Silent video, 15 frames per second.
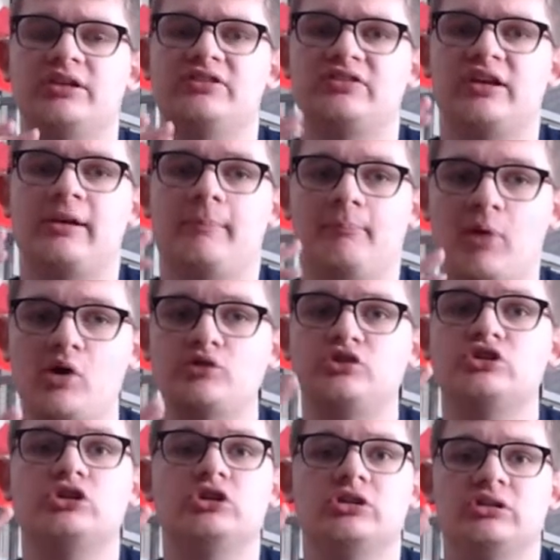most,
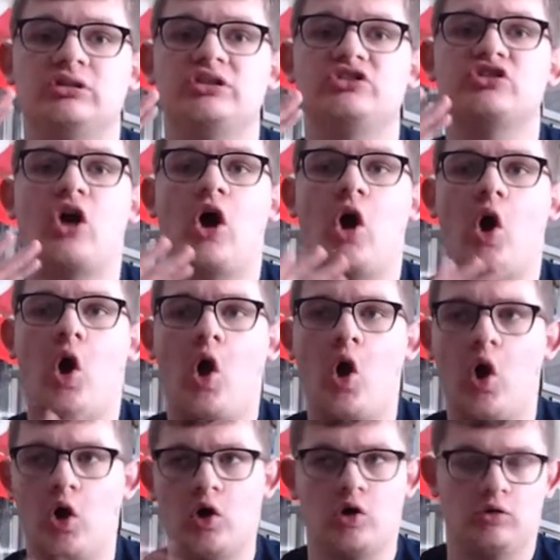or at least
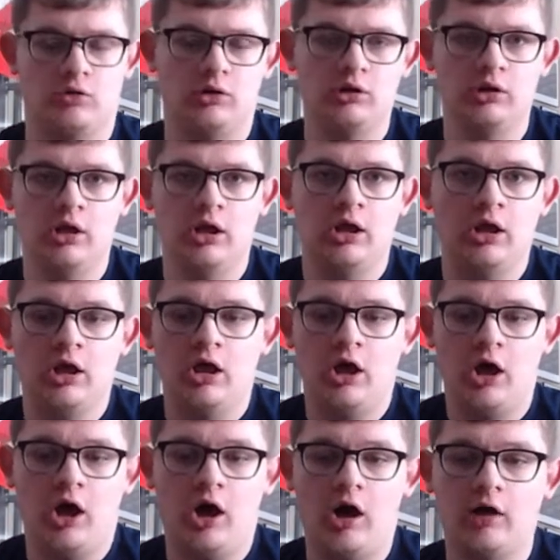all,
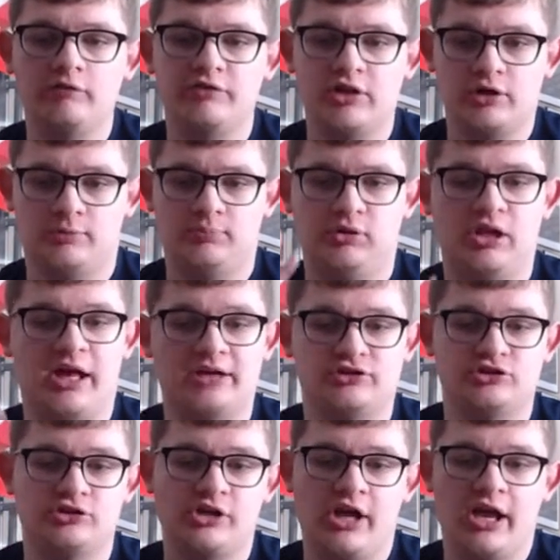of their
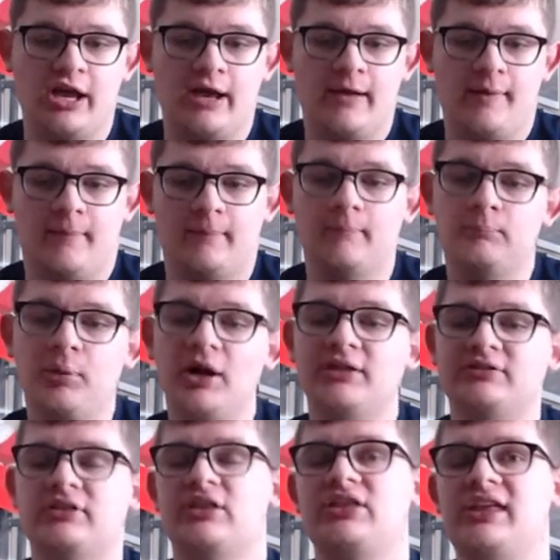plush. But
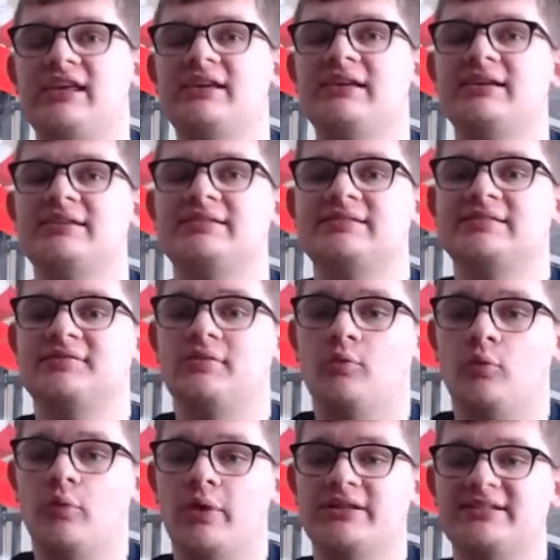the thing is,
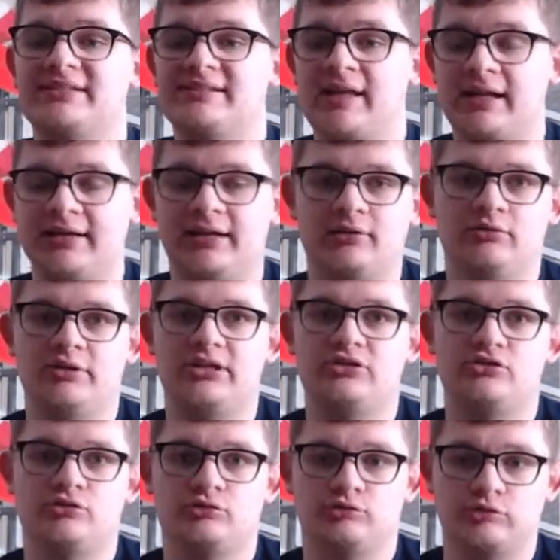when Sonic
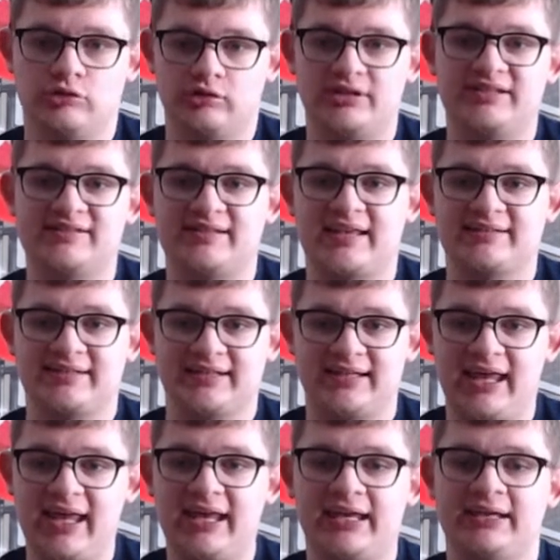Unleashed released as a
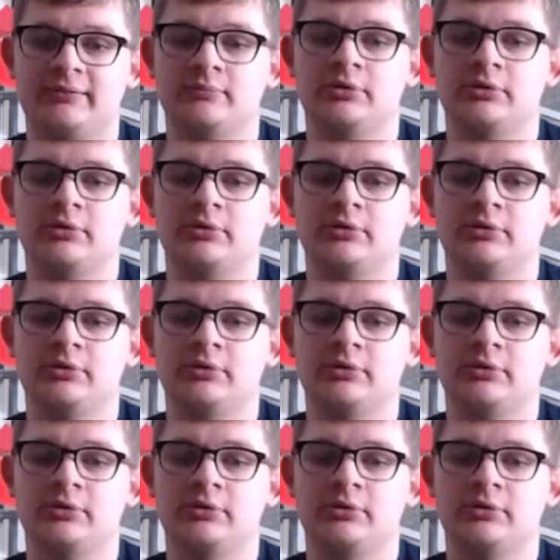game,